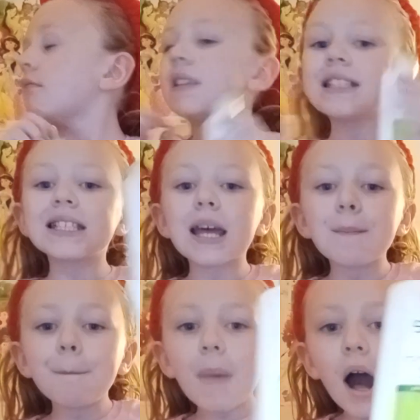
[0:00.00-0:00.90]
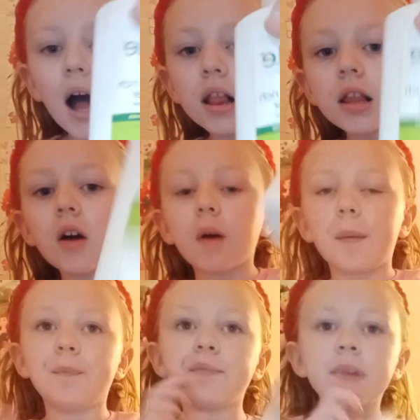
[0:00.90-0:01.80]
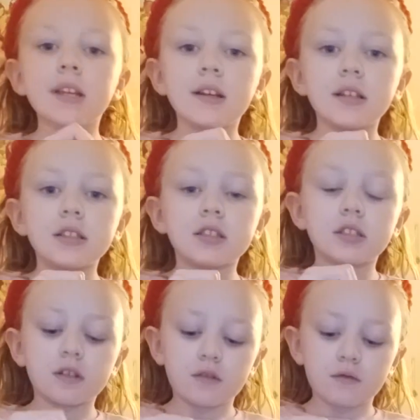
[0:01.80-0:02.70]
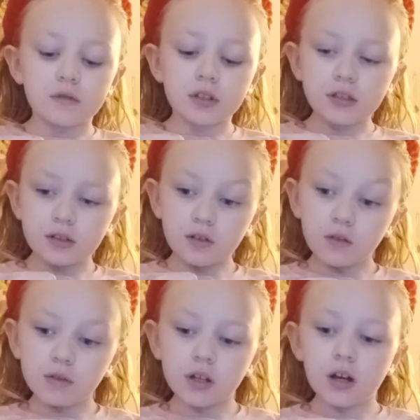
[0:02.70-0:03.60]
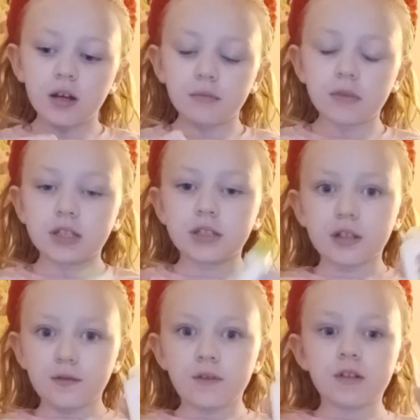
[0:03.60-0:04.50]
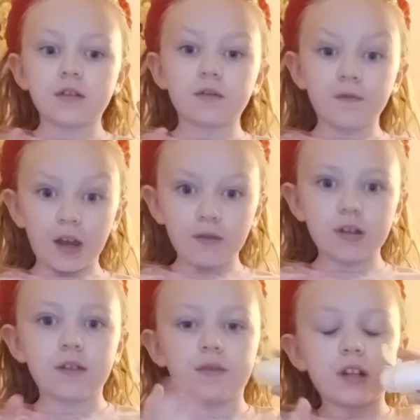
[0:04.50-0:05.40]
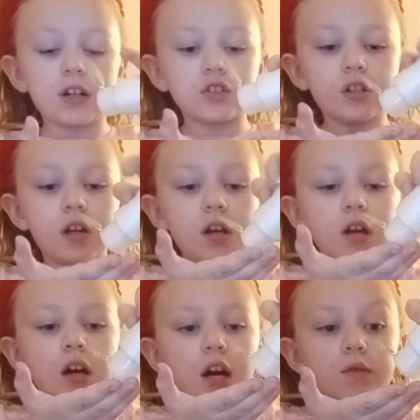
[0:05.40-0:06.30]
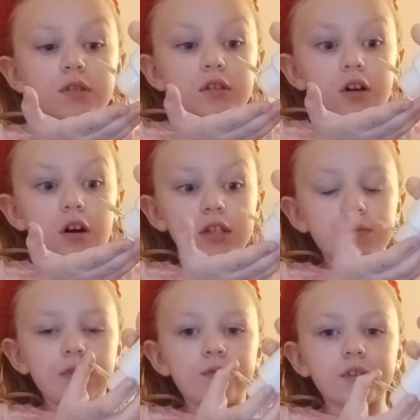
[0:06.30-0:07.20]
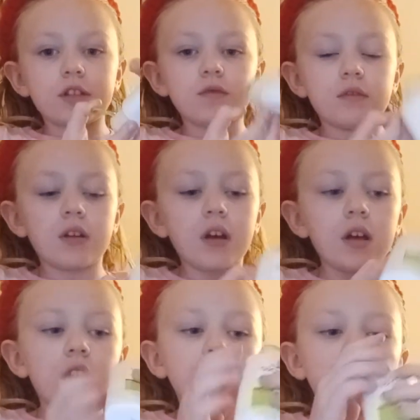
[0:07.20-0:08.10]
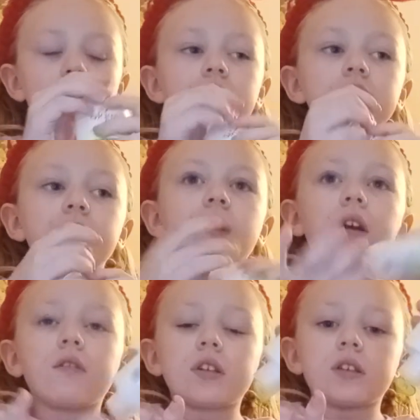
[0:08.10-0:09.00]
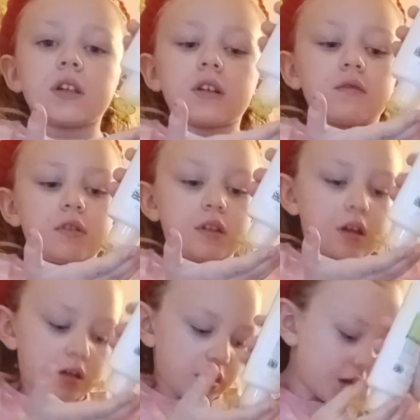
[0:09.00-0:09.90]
simple. Oh. So this story time is different, very different actually. I went to the hospital for this one. So I was very sick one day,